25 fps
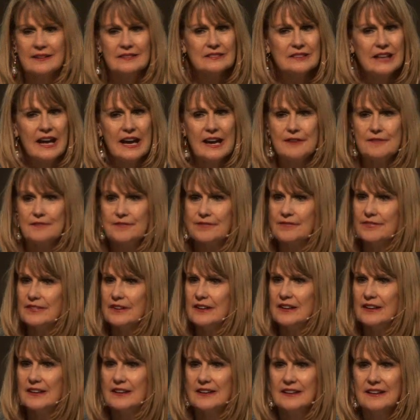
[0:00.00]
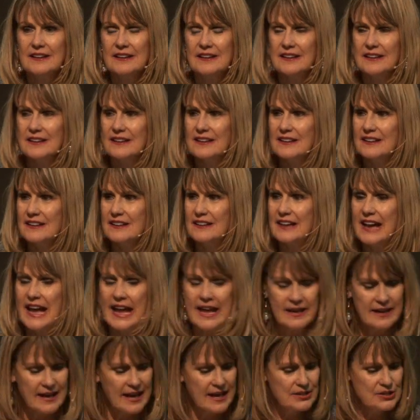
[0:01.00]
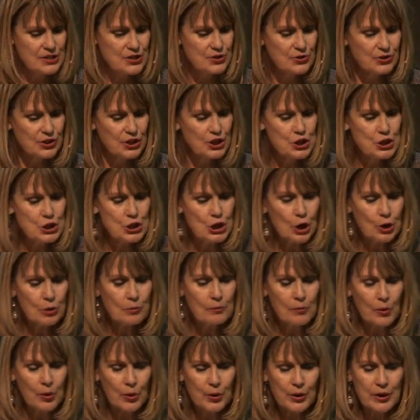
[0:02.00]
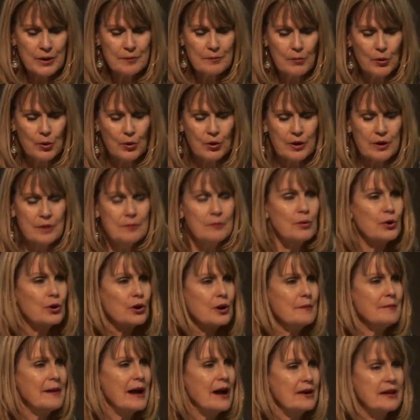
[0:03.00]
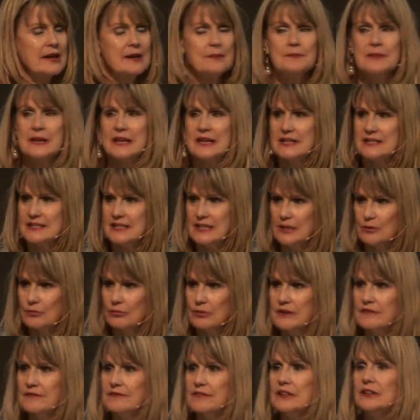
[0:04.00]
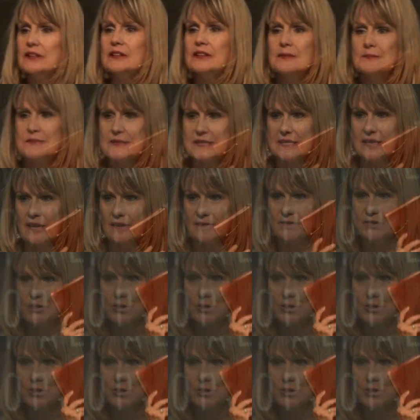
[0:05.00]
life. And, and, you can know more and more and more about him because he revealed himself